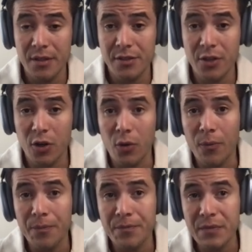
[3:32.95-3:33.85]

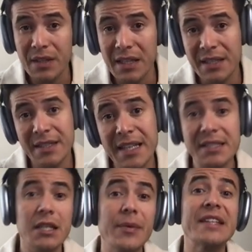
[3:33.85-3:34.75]
So
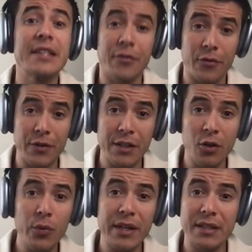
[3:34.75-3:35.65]
that's going to be a different
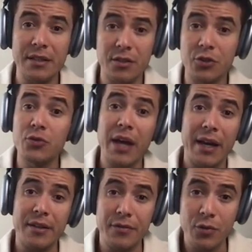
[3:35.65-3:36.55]
video. We can do
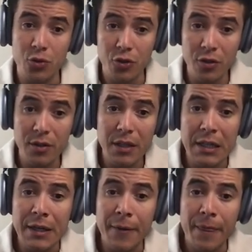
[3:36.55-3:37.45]
that in the future.
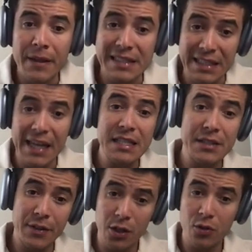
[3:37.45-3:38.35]

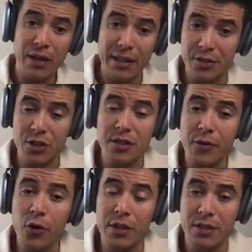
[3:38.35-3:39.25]
Today's video is just
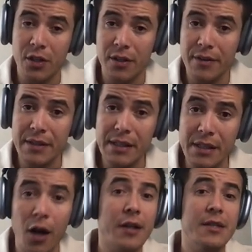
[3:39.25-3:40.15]
focused on
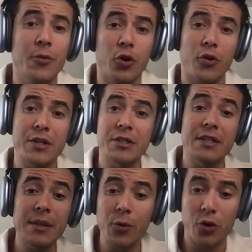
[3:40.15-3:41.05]
the
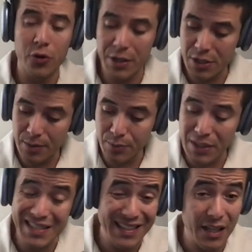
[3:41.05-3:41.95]
oxymercuration-demercuration and
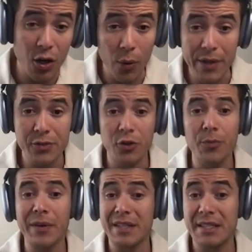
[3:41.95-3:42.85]
placing that OH
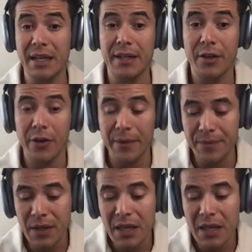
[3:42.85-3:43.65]
group on the secondary.